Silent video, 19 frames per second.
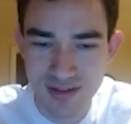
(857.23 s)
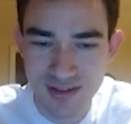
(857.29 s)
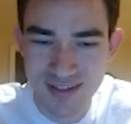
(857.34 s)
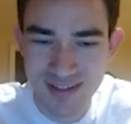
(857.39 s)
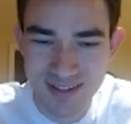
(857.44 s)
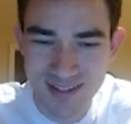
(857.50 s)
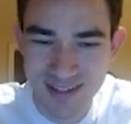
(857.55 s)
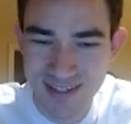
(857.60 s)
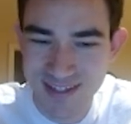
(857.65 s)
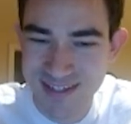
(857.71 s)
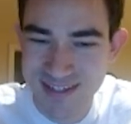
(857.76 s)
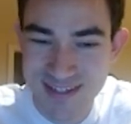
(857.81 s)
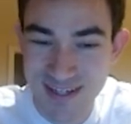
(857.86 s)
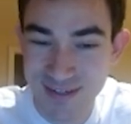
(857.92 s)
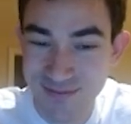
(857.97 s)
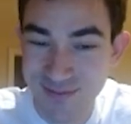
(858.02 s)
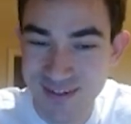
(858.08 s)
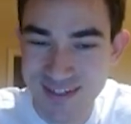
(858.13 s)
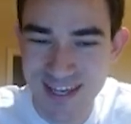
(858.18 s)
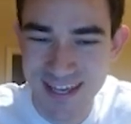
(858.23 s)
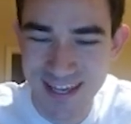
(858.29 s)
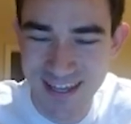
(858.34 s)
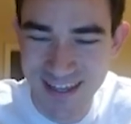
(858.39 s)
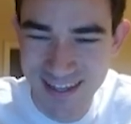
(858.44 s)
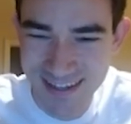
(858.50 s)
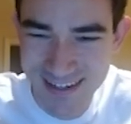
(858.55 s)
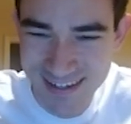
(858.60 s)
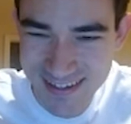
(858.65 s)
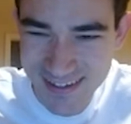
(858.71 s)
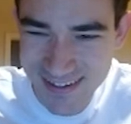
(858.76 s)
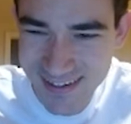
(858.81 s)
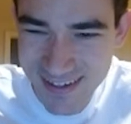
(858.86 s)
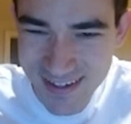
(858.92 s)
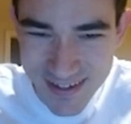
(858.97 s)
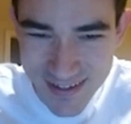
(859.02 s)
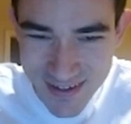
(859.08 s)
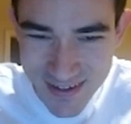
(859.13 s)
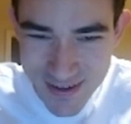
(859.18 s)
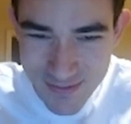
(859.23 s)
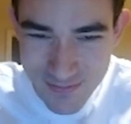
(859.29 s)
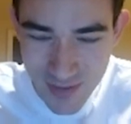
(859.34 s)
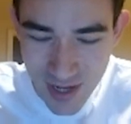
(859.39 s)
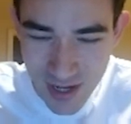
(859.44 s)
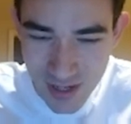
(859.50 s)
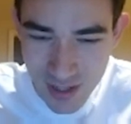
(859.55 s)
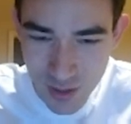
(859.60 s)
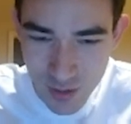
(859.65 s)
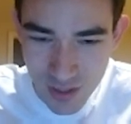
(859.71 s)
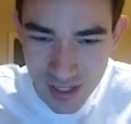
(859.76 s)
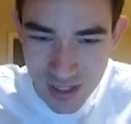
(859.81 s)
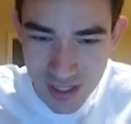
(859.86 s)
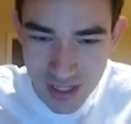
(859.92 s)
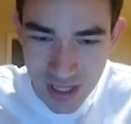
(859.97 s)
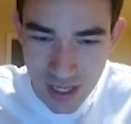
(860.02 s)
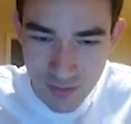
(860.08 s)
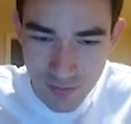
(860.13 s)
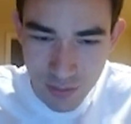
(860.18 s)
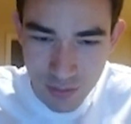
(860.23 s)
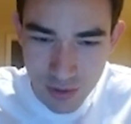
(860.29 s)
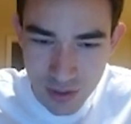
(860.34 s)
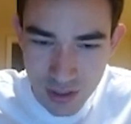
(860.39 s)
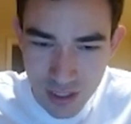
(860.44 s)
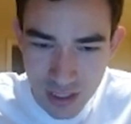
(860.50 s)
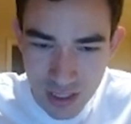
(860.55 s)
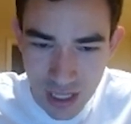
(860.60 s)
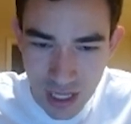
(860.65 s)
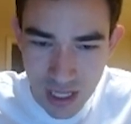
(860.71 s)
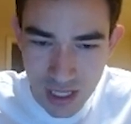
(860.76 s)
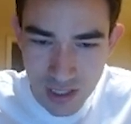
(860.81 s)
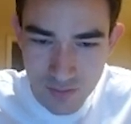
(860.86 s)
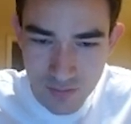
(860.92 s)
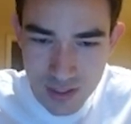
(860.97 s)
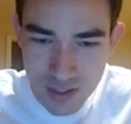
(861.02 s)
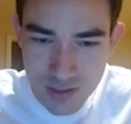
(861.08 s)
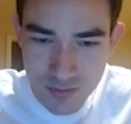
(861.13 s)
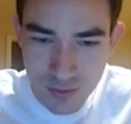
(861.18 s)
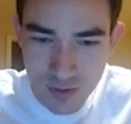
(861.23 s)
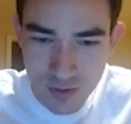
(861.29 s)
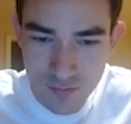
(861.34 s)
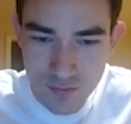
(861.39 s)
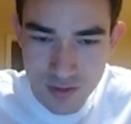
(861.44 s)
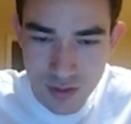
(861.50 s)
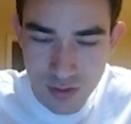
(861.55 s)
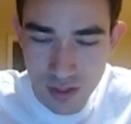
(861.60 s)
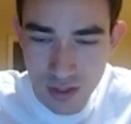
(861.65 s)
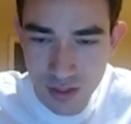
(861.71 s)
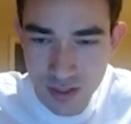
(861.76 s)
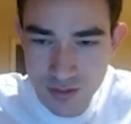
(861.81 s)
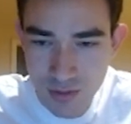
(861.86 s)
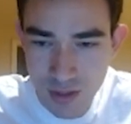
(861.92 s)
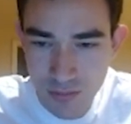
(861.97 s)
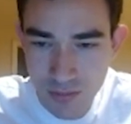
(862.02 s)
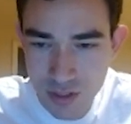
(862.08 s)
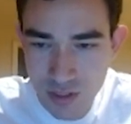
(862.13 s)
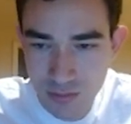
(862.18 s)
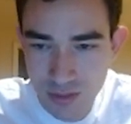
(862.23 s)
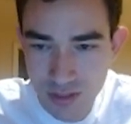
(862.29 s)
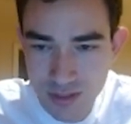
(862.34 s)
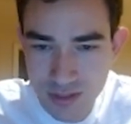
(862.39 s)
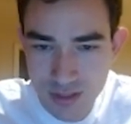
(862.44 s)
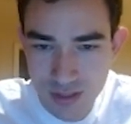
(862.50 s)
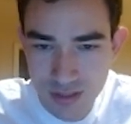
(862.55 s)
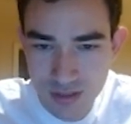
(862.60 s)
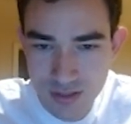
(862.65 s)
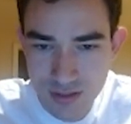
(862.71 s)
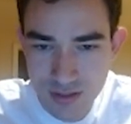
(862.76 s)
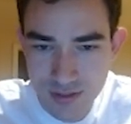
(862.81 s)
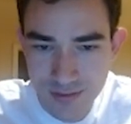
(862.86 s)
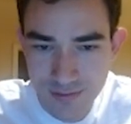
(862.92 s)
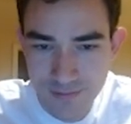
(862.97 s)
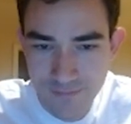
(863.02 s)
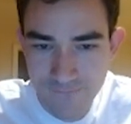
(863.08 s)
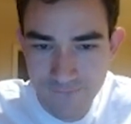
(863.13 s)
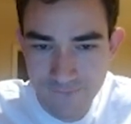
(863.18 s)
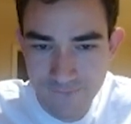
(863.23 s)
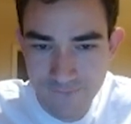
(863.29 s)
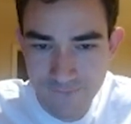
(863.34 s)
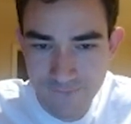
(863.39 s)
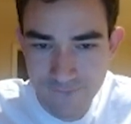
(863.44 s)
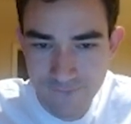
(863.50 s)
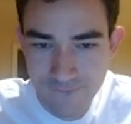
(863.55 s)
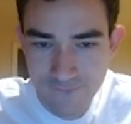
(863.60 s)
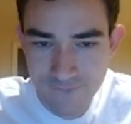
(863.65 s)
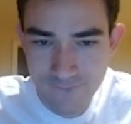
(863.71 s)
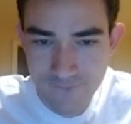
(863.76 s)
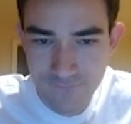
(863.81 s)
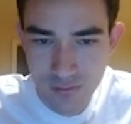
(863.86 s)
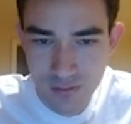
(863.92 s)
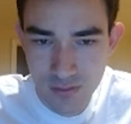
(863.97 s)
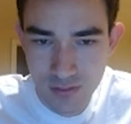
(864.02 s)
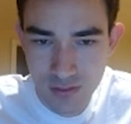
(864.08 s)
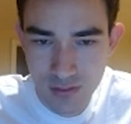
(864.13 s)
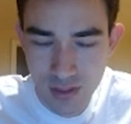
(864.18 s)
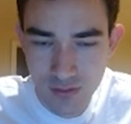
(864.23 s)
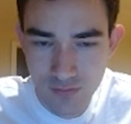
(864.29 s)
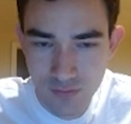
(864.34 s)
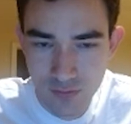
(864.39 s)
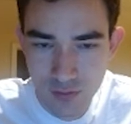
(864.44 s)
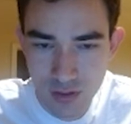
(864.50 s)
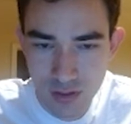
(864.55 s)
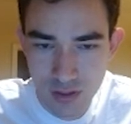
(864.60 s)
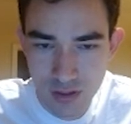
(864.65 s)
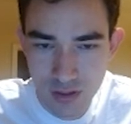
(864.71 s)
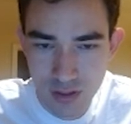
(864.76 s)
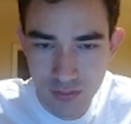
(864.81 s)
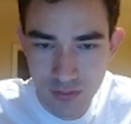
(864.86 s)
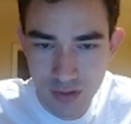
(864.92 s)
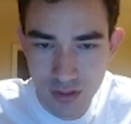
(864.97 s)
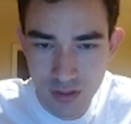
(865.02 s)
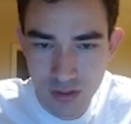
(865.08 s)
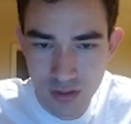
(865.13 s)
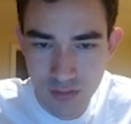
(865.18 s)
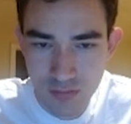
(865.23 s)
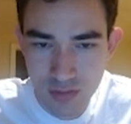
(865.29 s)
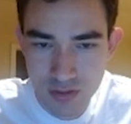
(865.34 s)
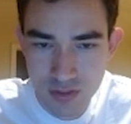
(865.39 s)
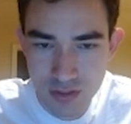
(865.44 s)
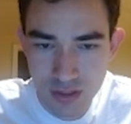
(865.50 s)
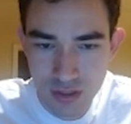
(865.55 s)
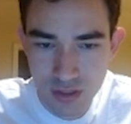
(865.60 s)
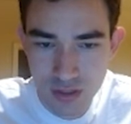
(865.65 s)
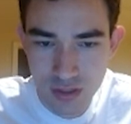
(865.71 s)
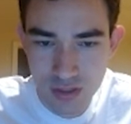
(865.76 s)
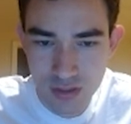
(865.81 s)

He doesn't even take it. Man, you can never predict any of these moves. Okay, let's play bishop d6. d4. I'm going to en passant.